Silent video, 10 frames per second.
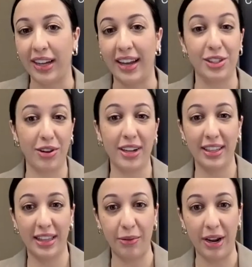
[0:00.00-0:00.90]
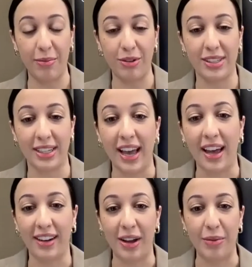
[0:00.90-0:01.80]
And it's great that they were able to
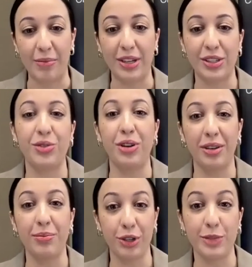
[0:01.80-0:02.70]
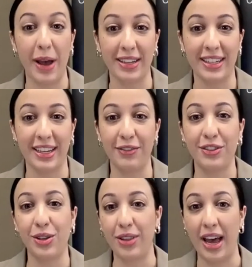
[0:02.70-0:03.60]
get a student perspective
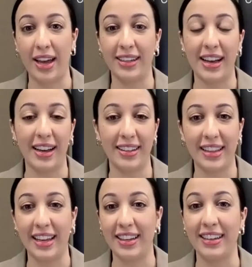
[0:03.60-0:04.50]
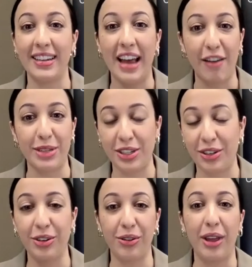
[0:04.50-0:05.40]
so that they could have
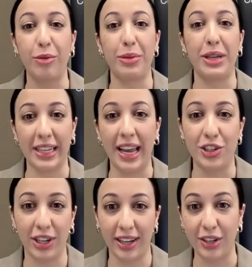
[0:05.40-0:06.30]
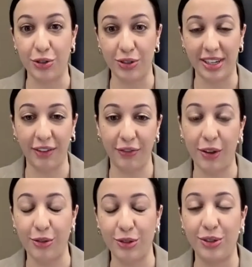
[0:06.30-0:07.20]
material that would be engaging and interesting for
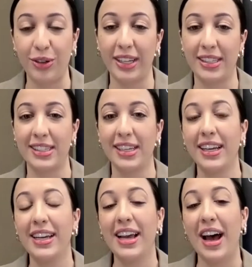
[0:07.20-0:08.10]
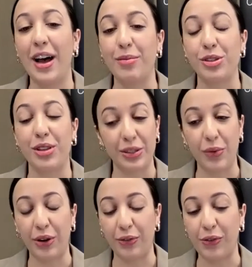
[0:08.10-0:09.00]
other students. So that's
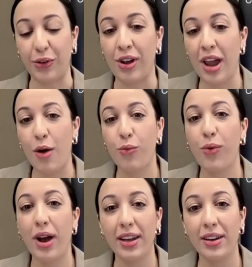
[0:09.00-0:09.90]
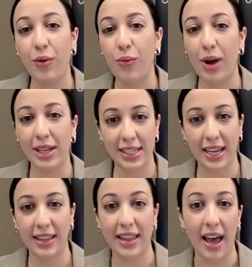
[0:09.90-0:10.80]
wonderful. What was
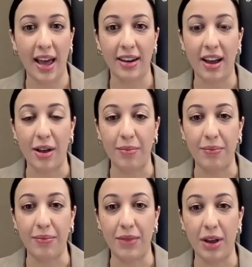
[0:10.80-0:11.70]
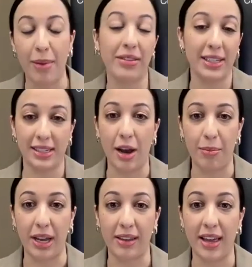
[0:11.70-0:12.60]
it that about this
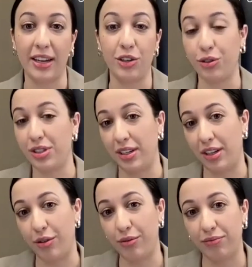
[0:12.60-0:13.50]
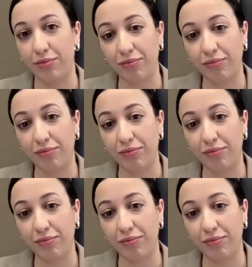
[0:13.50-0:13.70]
topic that interested you?